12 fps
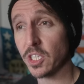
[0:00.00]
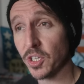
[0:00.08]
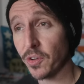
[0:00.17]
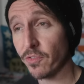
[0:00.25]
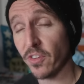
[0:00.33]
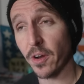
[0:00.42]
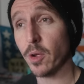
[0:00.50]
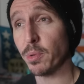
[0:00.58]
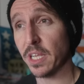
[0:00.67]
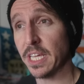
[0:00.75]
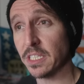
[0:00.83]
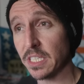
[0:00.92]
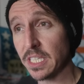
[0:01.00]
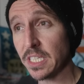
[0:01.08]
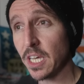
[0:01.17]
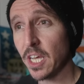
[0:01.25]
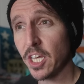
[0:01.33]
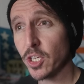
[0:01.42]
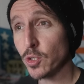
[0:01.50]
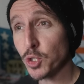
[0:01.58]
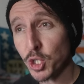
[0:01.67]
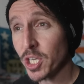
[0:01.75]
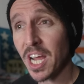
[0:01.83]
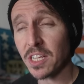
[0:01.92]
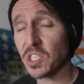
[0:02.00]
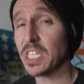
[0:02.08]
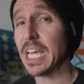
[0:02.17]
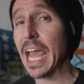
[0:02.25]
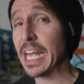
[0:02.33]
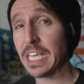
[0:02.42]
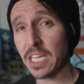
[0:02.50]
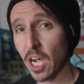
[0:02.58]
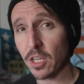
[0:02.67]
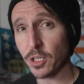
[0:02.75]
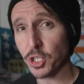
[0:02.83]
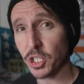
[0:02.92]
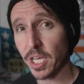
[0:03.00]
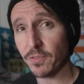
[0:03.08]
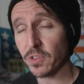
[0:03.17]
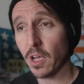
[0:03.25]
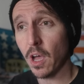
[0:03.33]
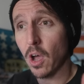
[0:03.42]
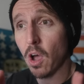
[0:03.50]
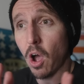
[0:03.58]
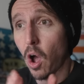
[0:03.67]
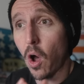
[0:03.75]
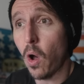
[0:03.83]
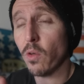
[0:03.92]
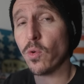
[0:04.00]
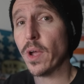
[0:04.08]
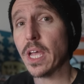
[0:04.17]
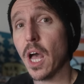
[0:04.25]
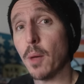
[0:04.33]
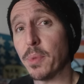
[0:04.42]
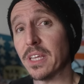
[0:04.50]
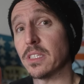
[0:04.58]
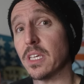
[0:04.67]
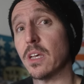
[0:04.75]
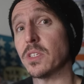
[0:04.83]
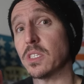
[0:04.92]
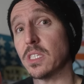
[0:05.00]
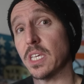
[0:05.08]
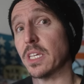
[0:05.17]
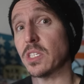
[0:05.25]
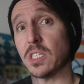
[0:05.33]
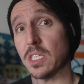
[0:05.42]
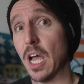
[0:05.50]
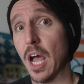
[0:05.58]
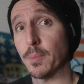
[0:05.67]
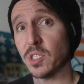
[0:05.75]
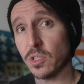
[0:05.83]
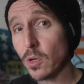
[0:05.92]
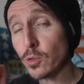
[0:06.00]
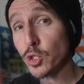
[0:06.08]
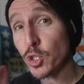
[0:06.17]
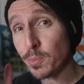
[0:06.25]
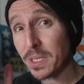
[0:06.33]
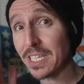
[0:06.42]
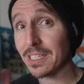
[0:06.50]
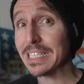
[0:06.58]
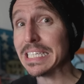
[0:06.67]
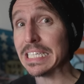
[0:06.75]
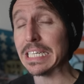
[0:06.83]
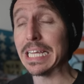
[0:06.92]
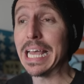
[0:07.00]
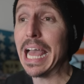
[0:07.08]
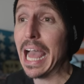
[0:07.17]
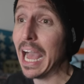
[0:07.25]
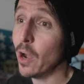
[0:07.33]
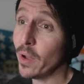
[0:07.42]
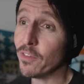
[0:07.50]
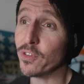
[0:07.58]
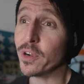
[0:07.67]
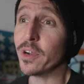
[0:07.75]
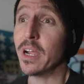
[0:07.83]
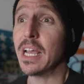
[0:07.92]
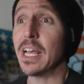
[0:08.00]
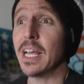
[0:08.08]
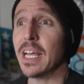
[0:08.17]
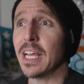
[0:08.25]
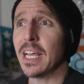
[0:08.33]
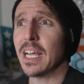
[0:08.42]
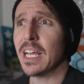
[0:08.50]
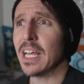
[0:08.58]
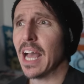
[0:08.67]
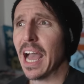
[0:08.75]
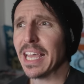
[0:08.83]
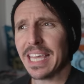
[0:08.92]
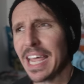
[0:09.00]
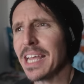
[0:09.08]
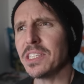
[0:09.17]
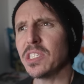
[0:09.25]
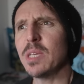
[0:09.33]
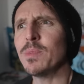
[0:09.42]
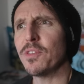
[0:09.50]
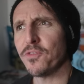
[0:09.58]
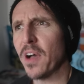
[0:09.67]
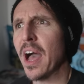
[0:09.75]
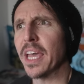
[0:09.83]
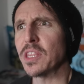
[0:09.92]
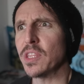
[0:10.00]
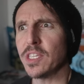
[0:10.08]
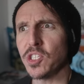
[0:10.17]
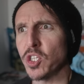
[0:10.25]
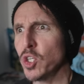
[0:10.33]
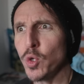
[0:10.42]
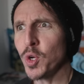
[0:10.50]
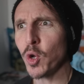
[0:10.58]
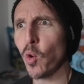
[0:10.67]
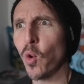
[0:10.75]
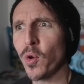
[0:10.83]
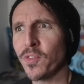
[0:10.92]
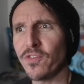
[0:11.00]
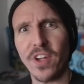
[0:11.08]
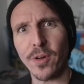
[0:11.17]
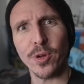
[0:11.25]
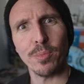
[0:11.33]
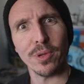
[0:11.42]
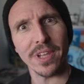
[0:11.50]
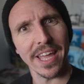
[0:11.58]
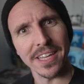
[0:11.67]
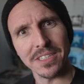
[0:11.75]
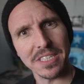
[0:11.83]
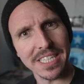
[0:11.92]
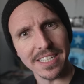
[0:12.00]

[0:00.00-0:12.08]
good variable ND, you should not see any color shift all the way up until six stops. Those should be clean. However, I can't seem to find this unicorn variable ND